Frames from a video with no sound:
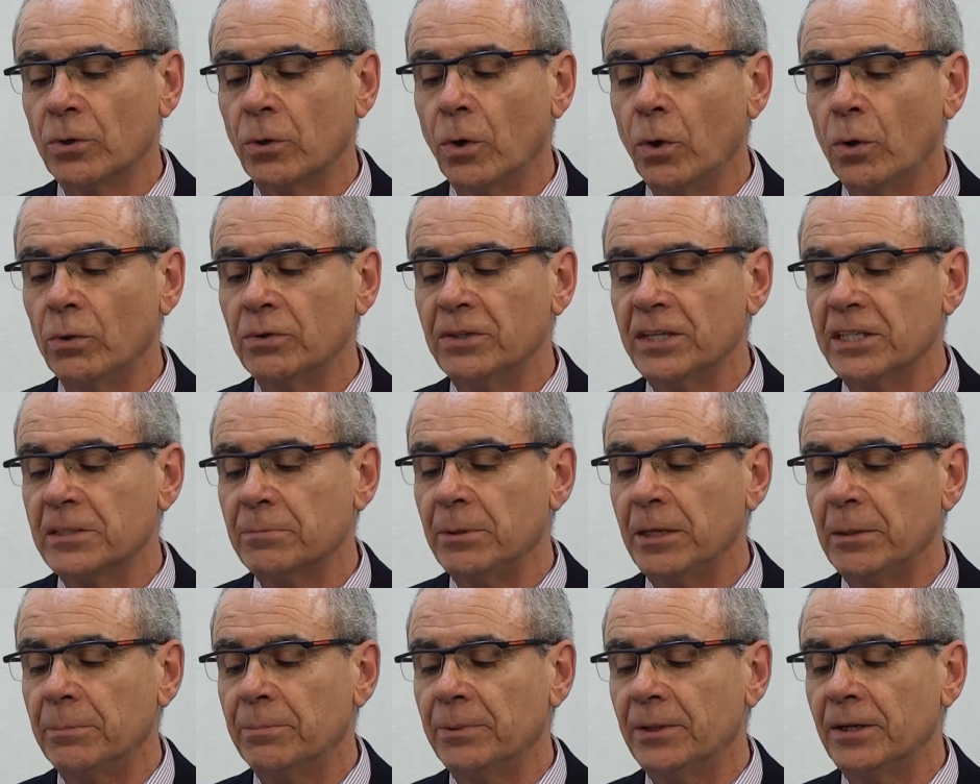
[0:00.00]
so all these
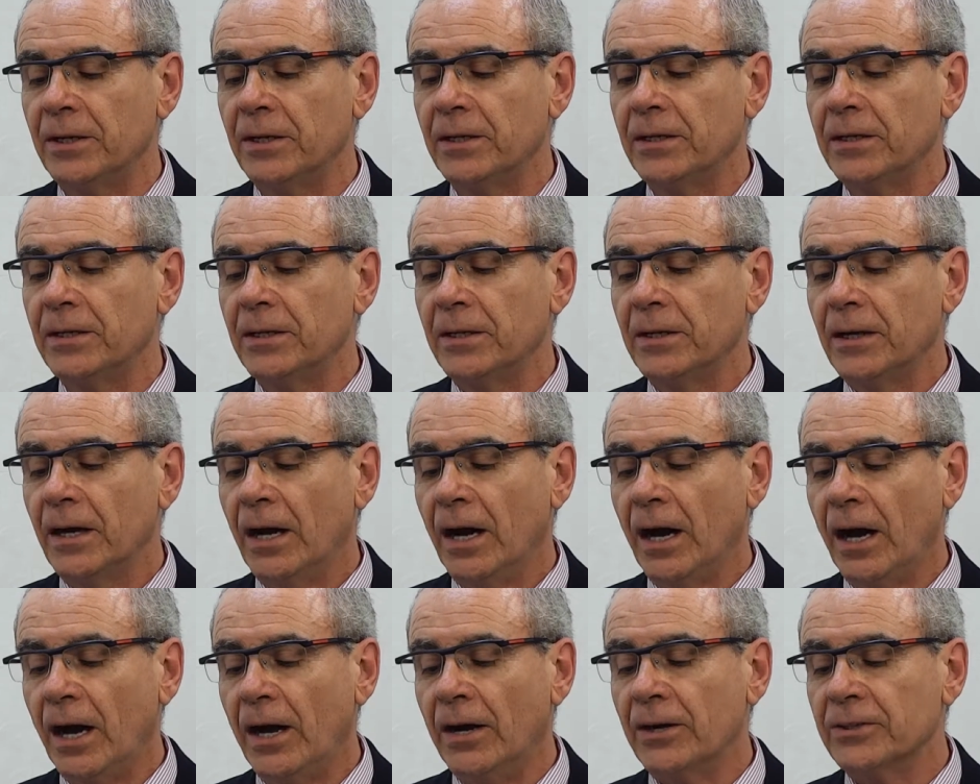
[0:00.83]
people
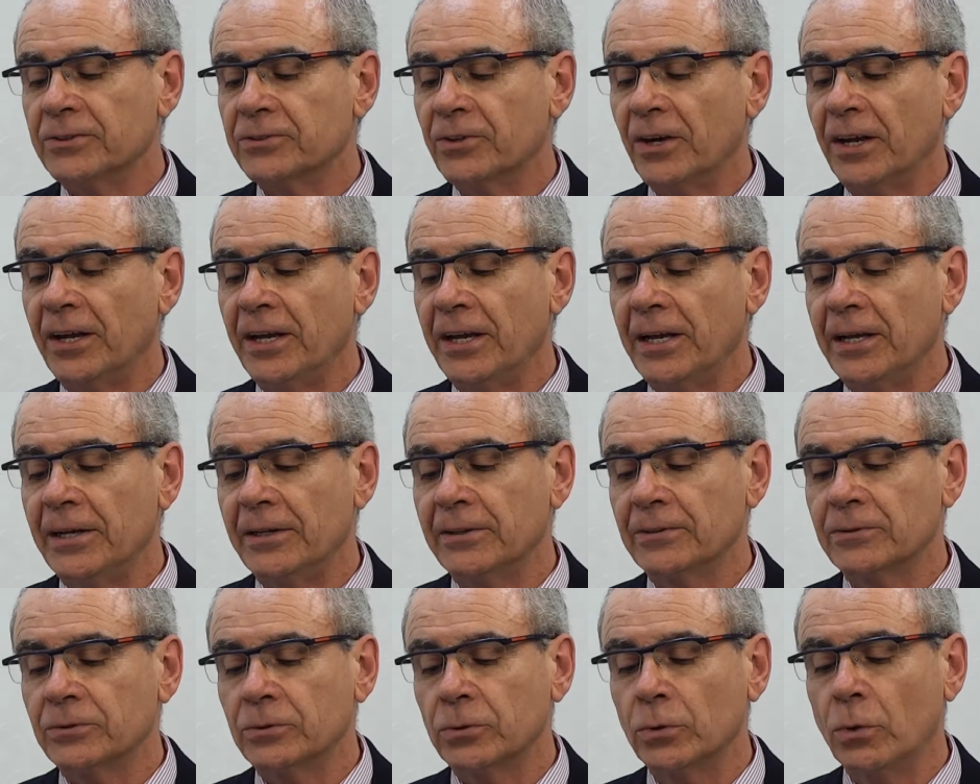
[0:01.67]
are trying
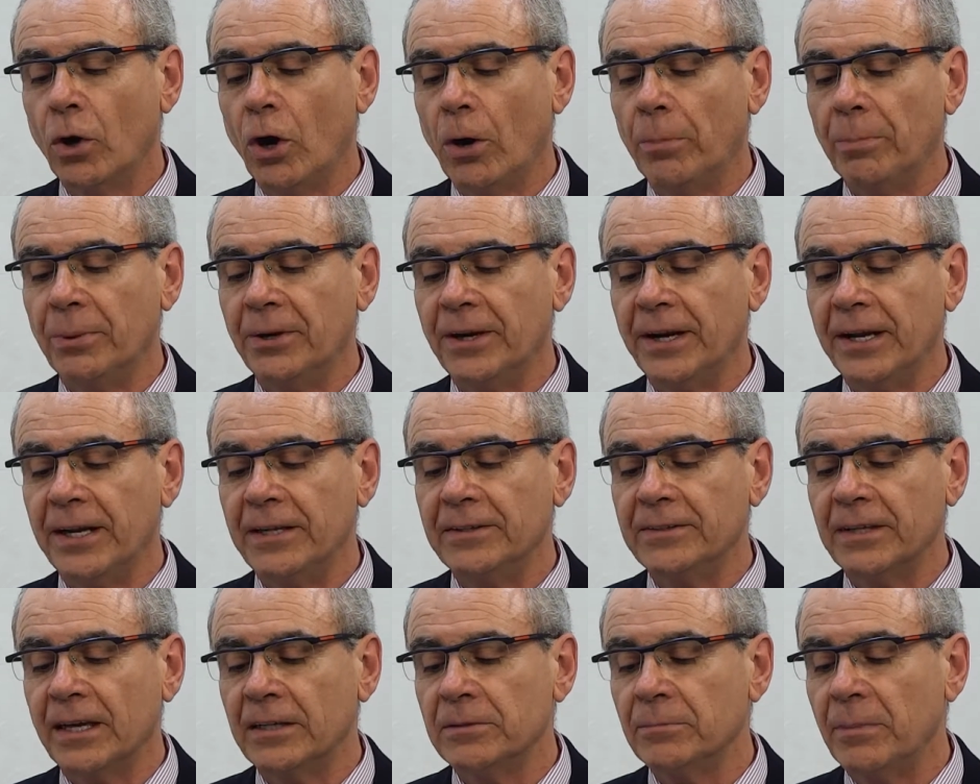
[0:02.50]
to
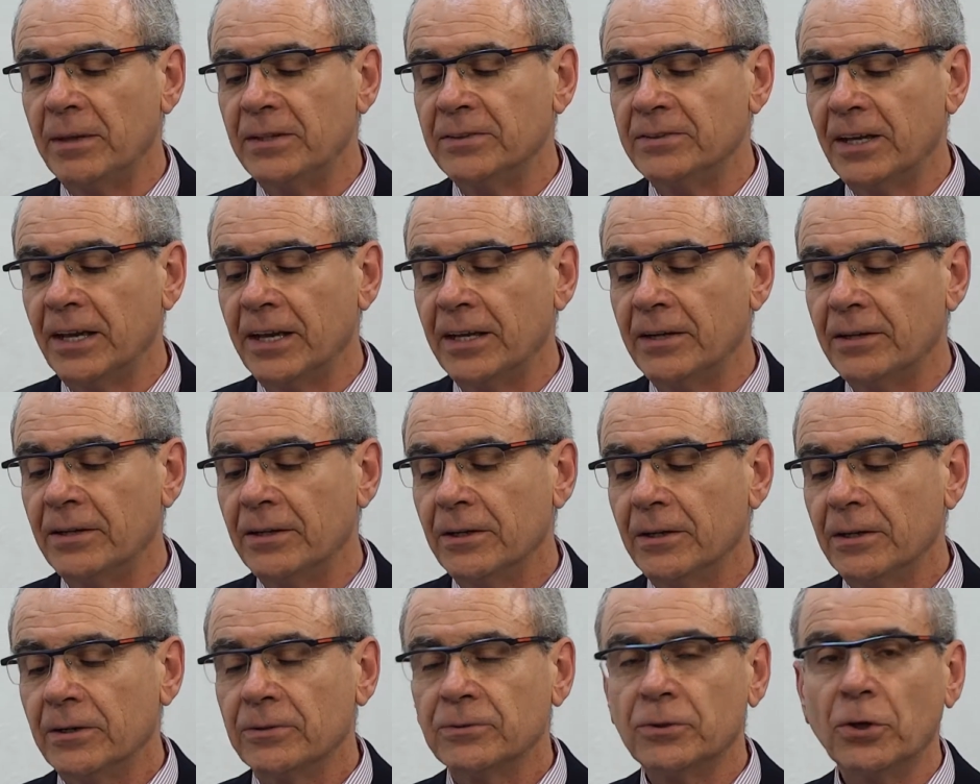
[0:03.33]
operate and
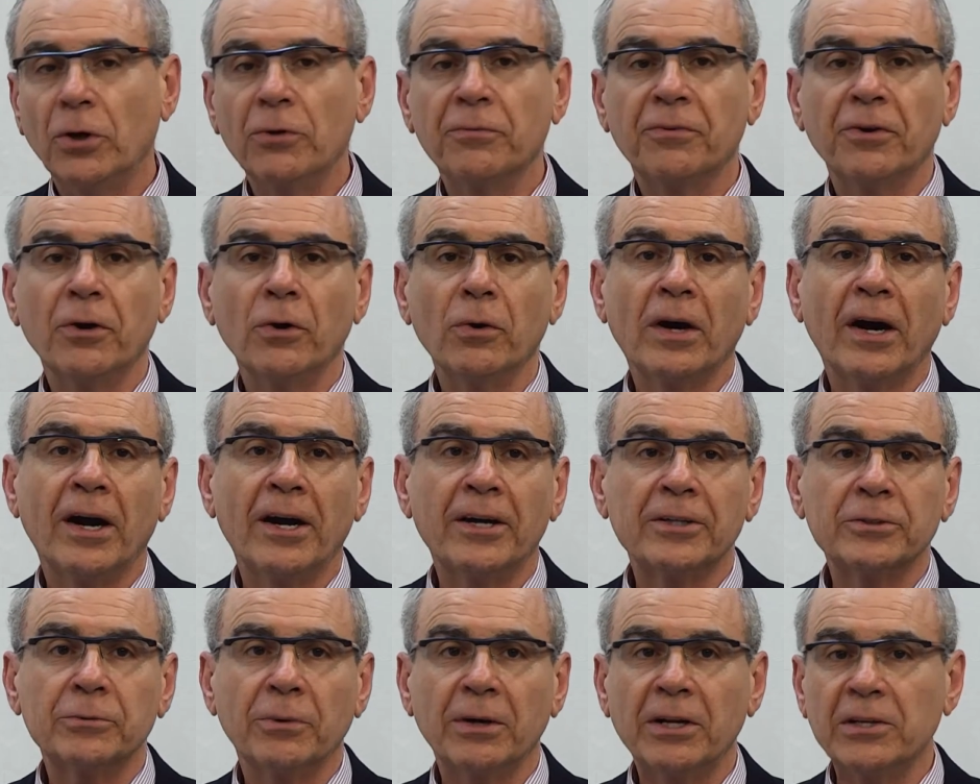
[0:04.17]
maintain the overall
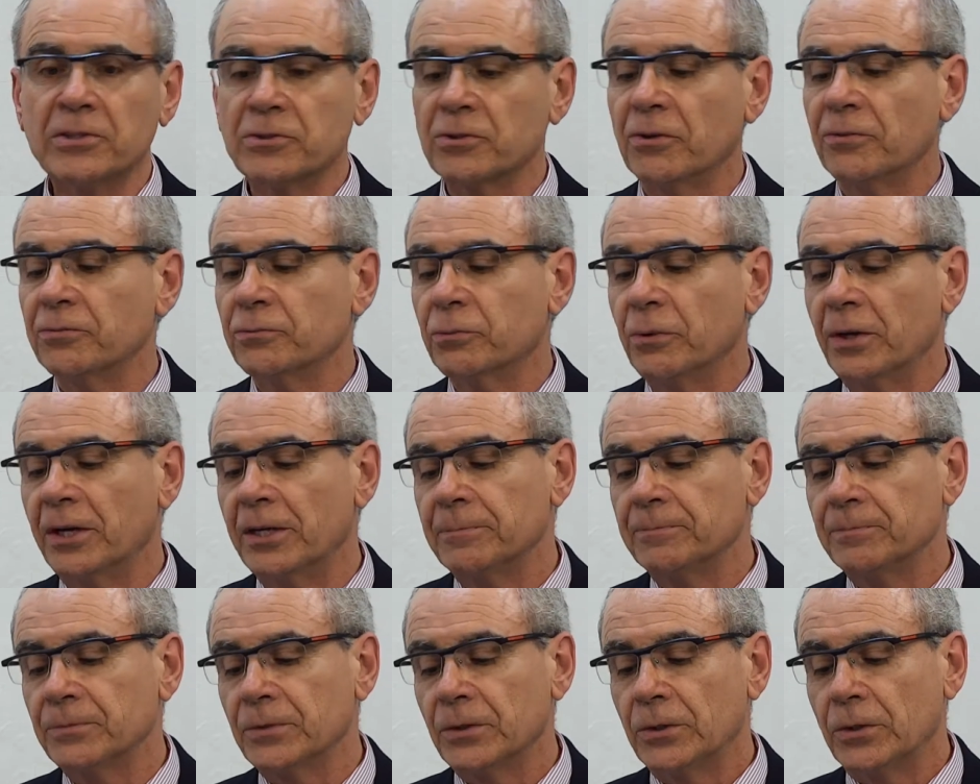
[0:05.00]
hardware and
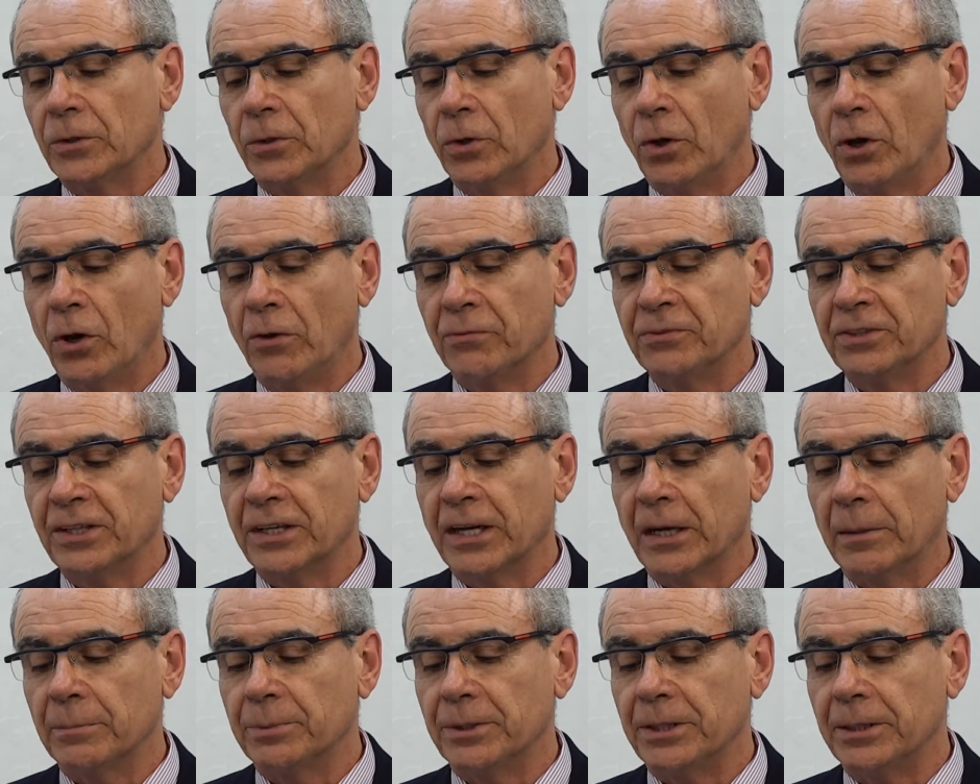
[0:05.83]
software of the
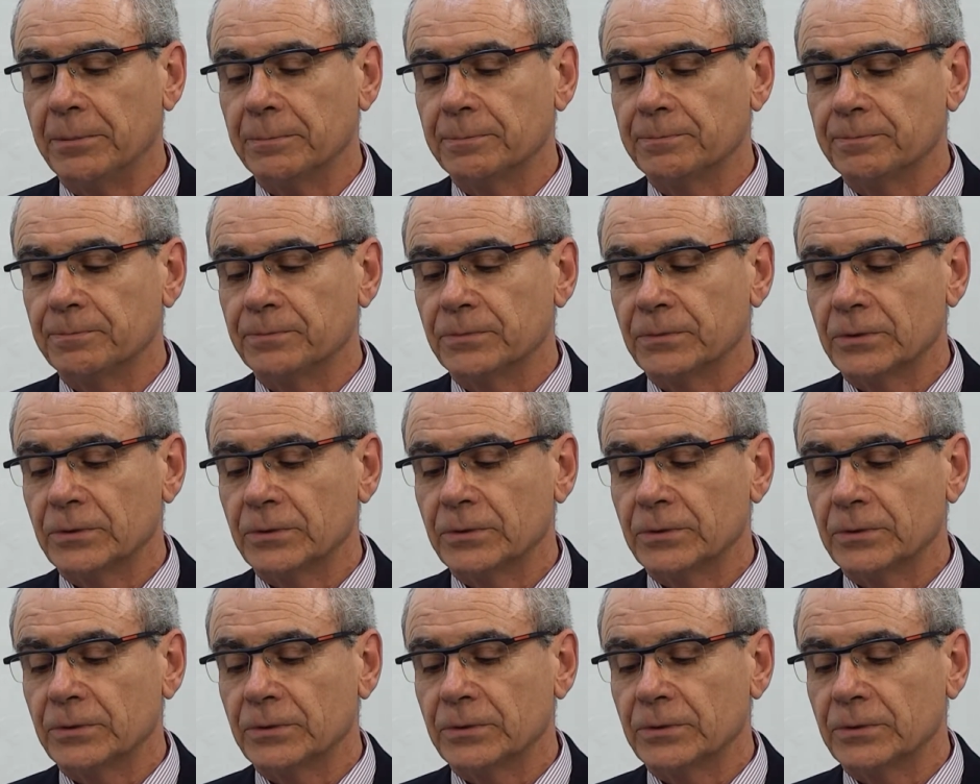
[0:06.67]
company.